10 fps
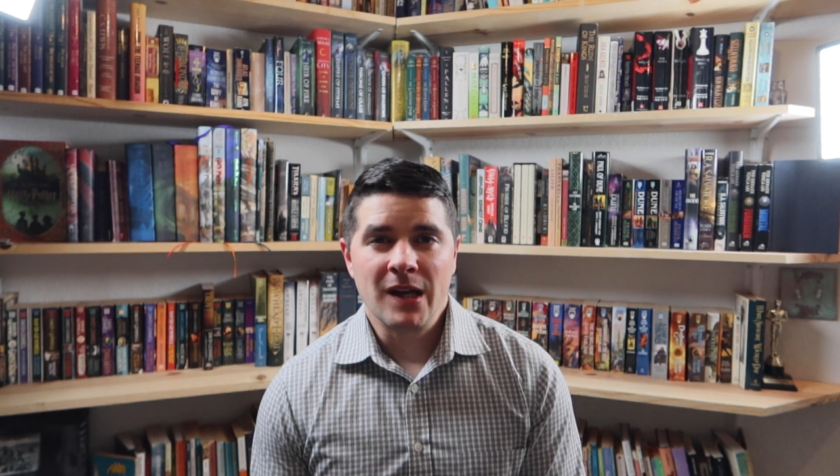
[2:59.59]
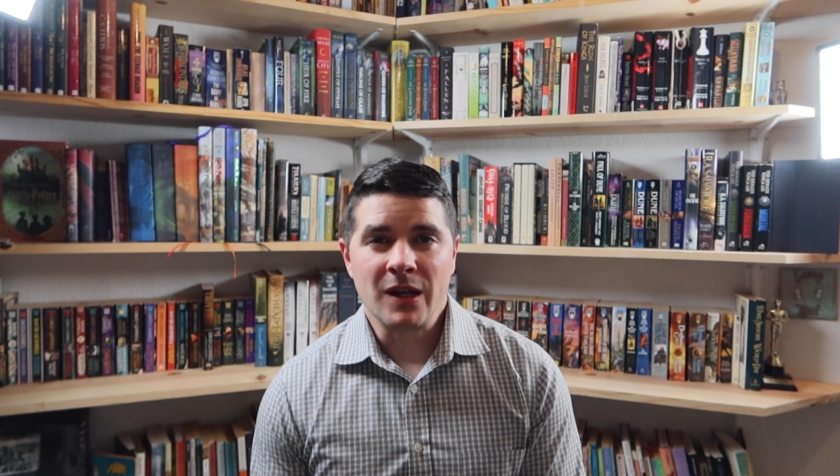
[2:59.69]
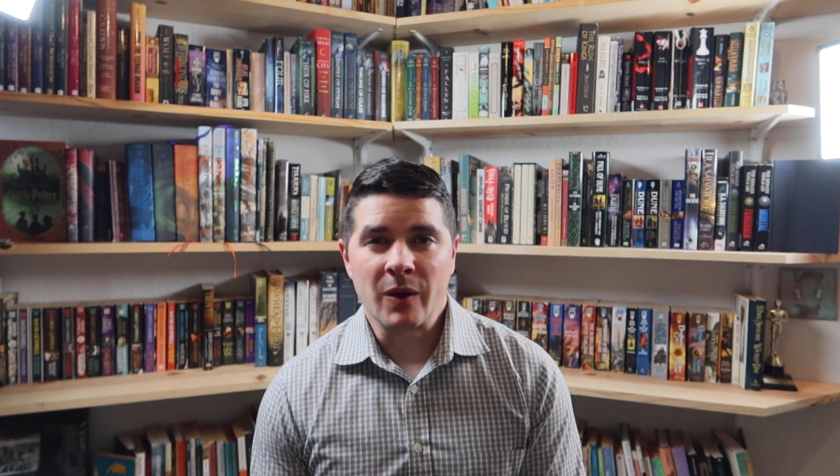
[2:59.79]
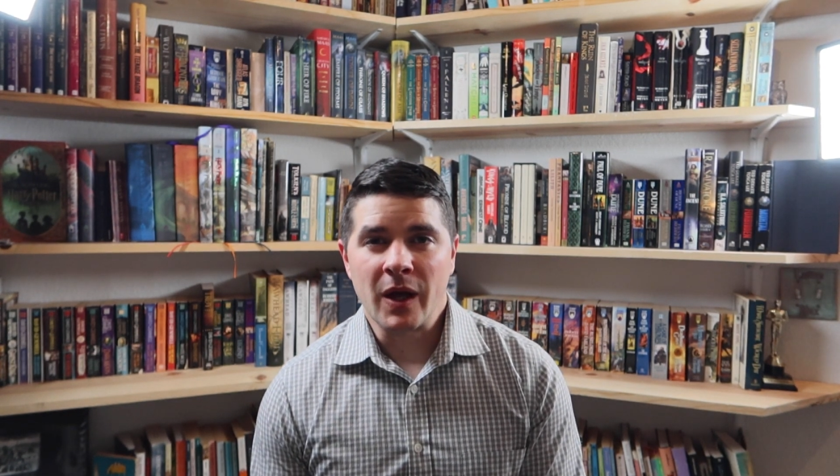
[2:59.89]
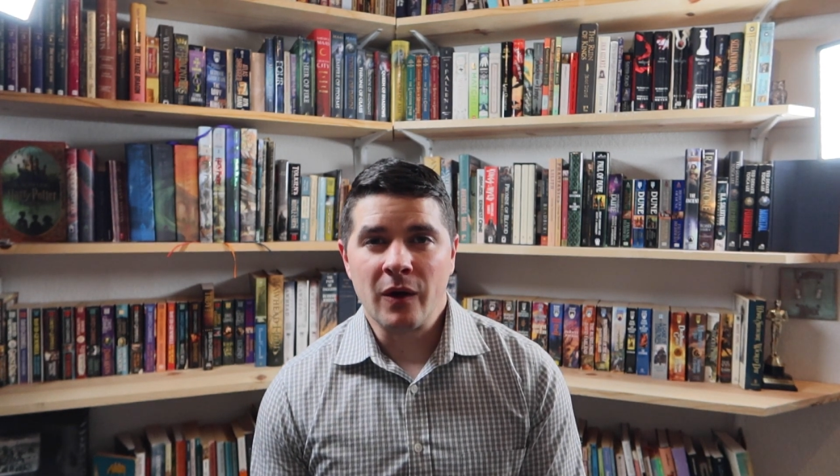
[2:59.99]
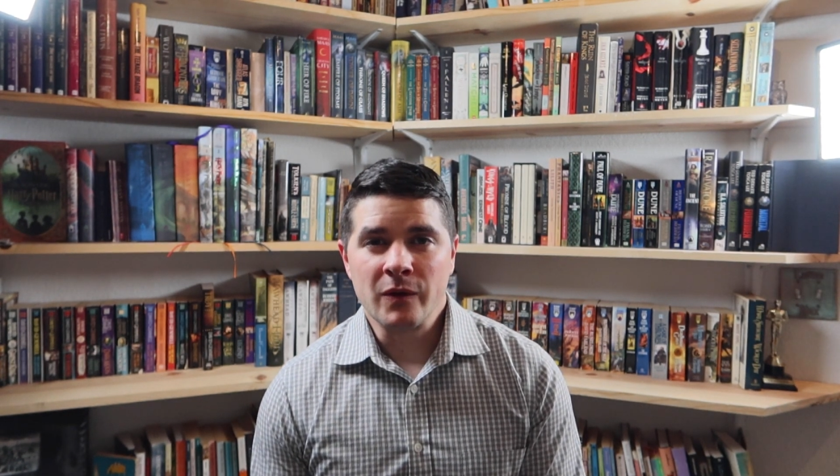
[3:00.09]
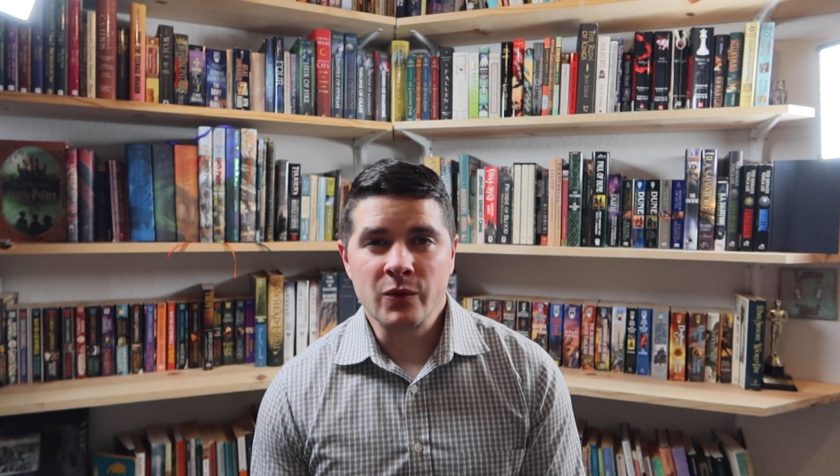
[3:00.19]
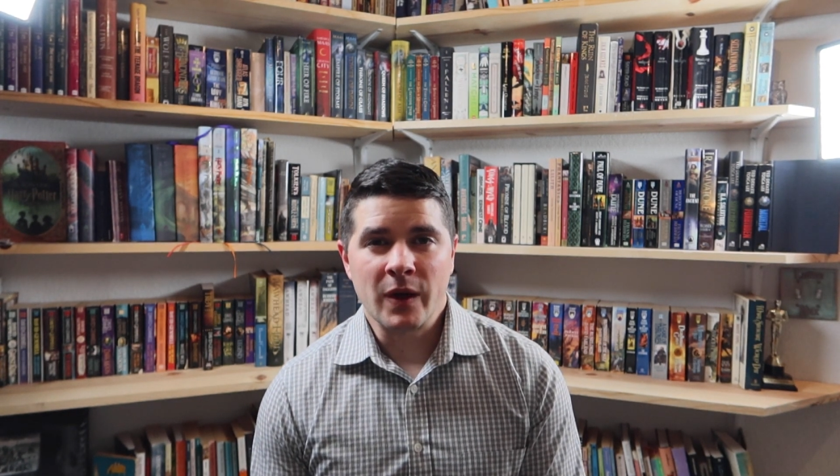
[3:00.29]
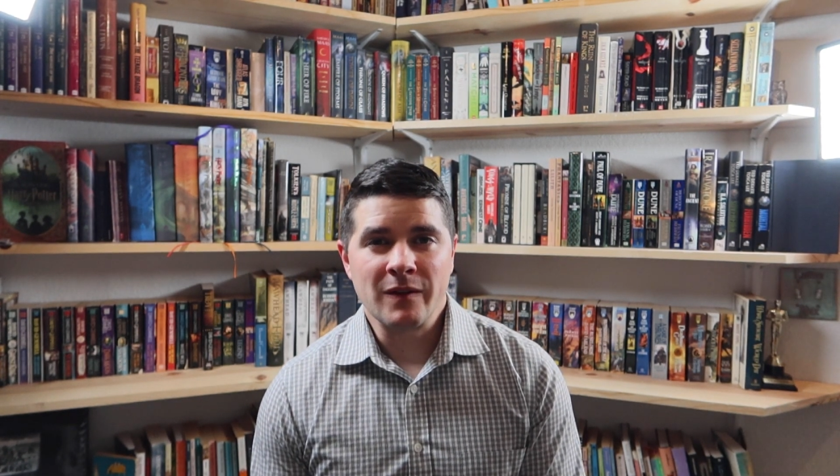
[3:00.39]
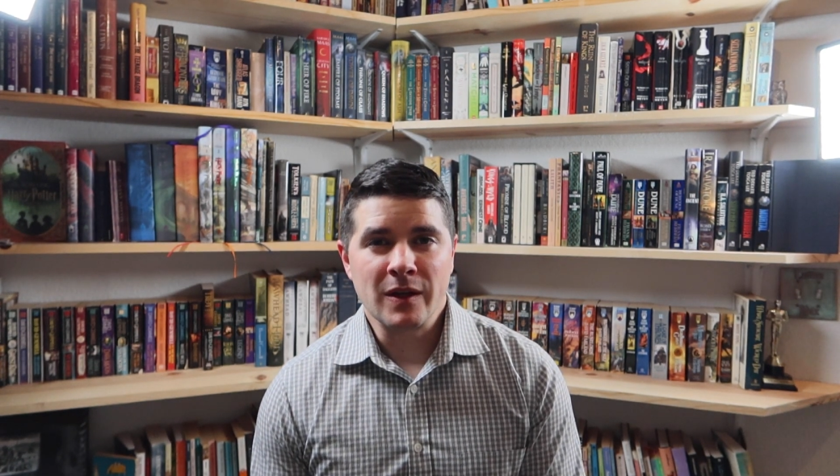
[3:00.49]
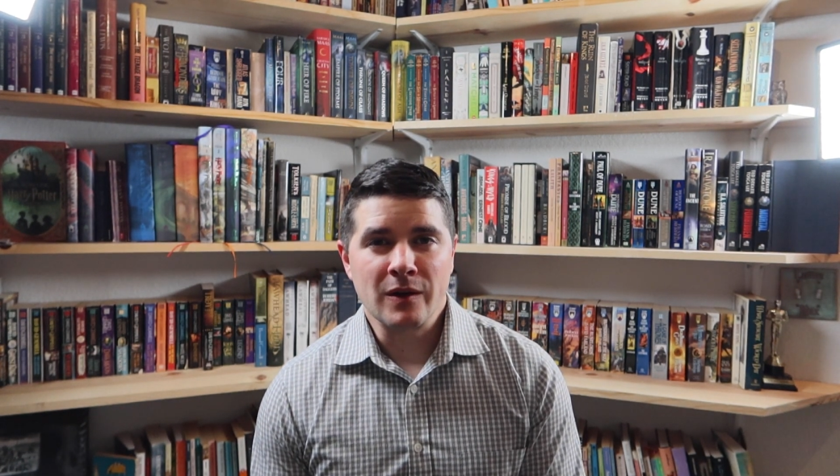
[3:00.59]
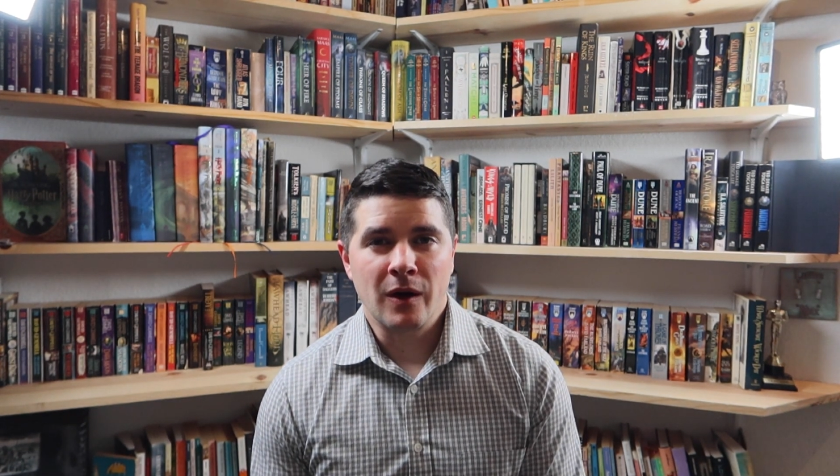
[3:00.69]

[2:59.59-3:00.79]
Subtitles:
elves waving at